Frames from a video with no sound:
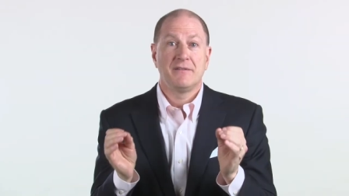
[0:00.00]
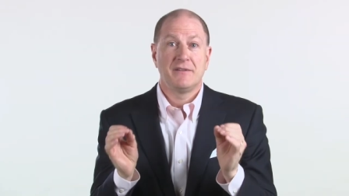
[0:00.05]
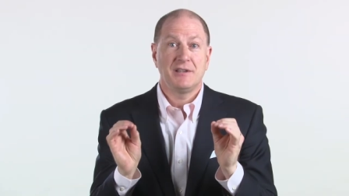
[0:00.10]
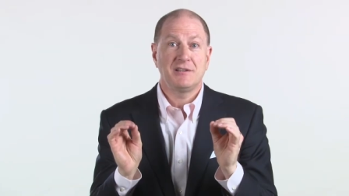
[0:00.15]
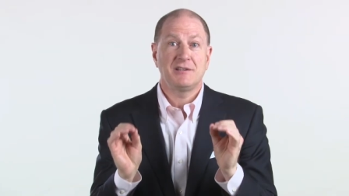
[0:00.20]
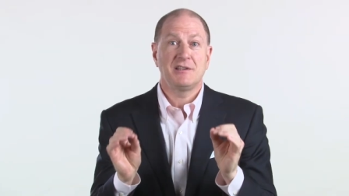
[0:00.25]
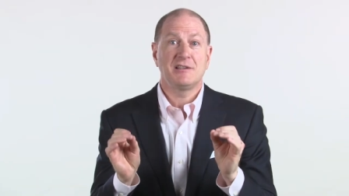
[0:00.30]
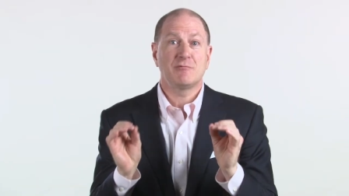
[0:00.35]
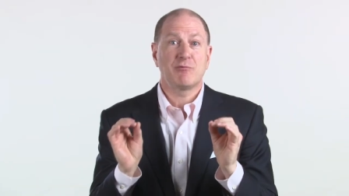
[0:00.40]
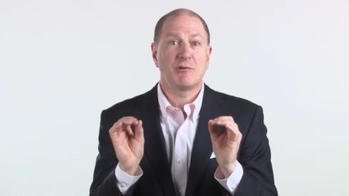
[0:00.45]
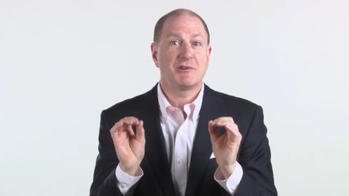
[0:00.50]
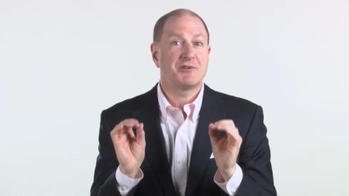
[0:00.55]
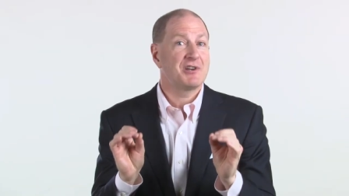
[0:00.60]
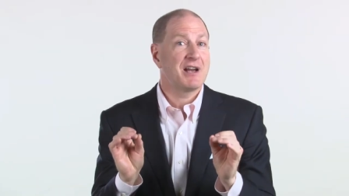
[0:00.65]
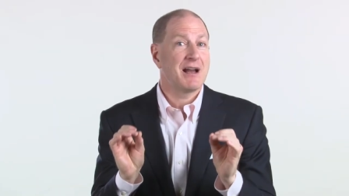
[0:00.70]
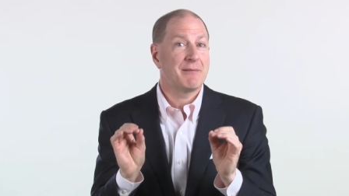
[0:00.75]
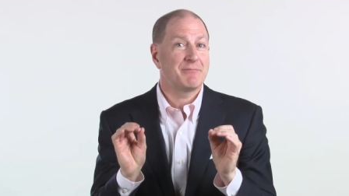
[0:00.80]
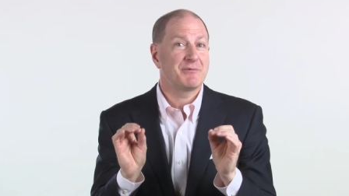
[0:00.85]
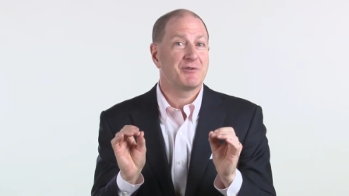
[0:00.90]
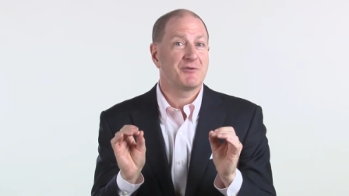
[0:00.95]
This is what
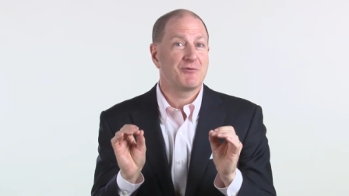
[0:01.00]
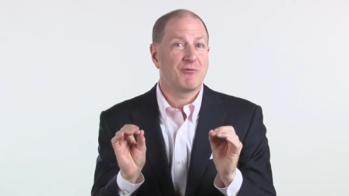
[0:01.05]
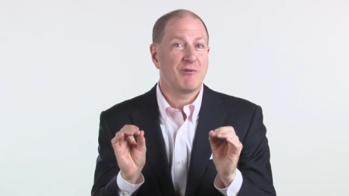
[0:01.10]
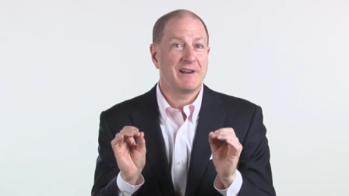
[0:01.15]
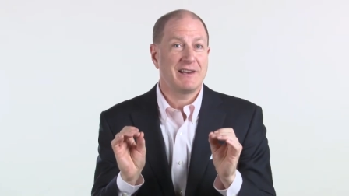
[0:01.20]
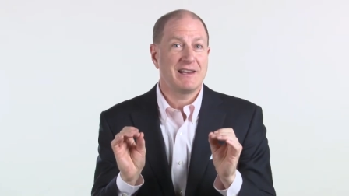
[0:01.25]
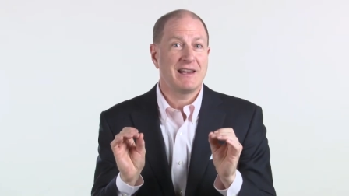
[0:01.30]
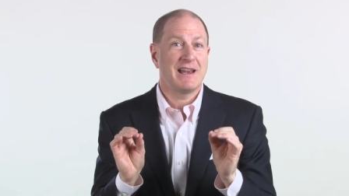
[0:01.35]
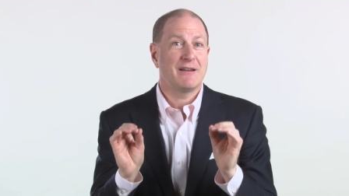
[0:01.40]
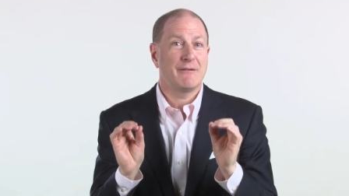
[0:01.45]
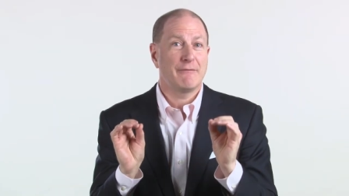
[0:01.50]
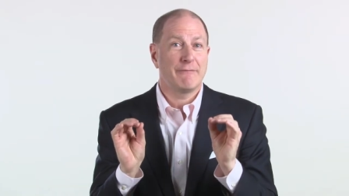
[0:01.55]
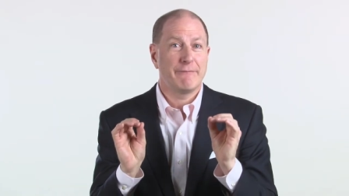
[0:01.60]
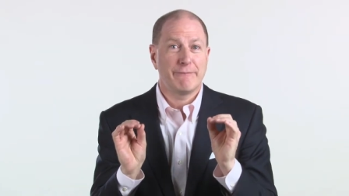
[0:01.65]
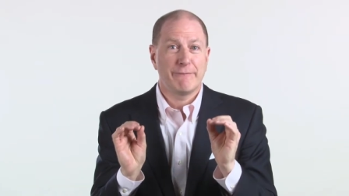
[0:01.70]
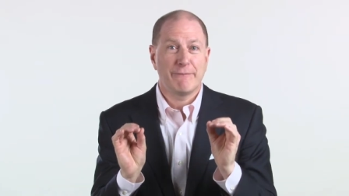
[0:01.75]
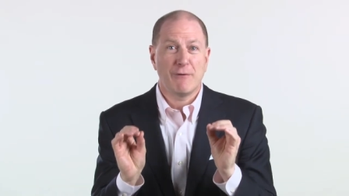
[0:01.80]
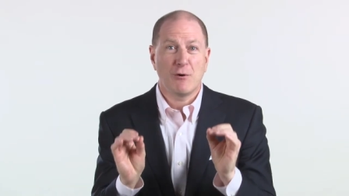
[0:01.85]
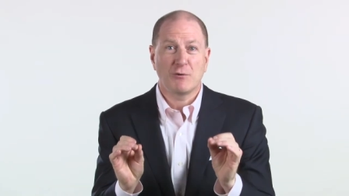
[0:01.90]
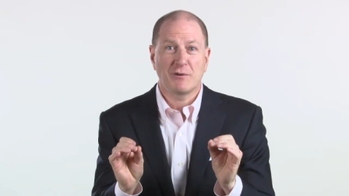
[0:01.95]
chapter 28
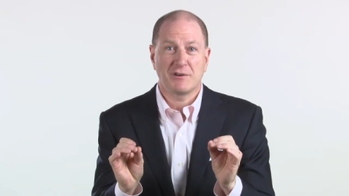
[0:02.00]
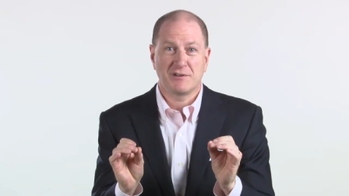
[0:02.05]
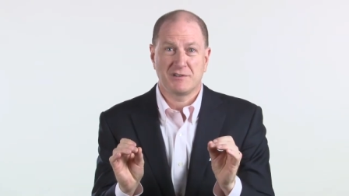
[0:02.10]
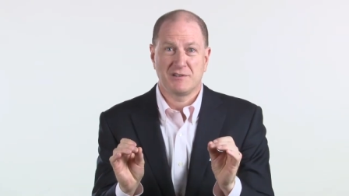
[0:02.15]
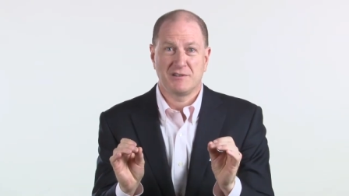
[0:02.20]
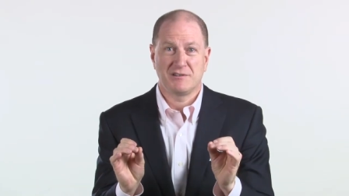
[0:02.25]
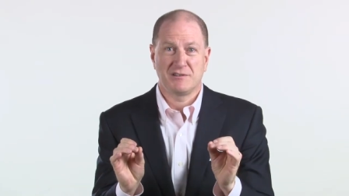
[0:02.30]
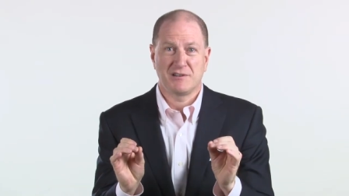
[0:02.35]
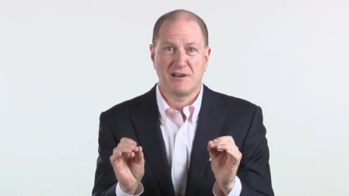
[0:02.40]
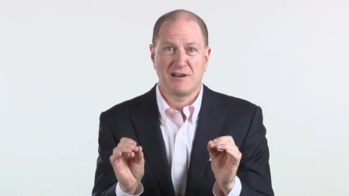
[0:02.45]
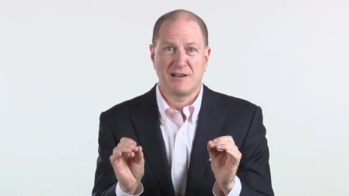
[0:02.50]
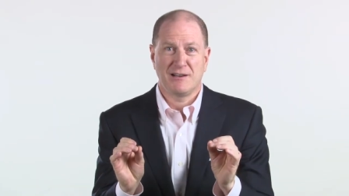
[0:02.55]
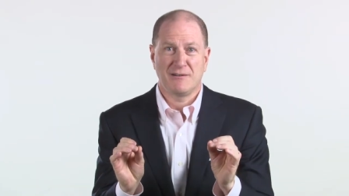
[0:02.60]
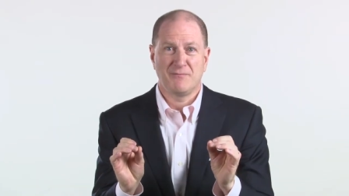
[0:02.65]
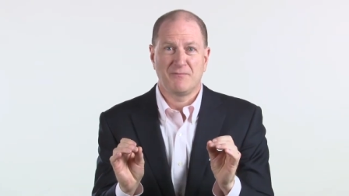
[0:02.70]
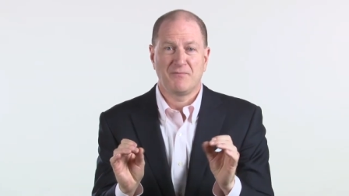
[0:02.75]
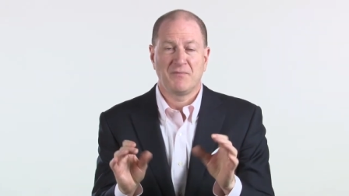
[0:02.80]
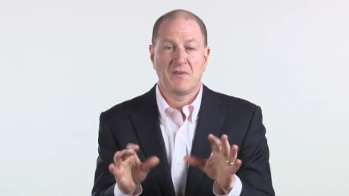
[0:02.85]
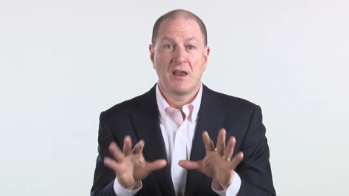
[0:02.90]
focuses on.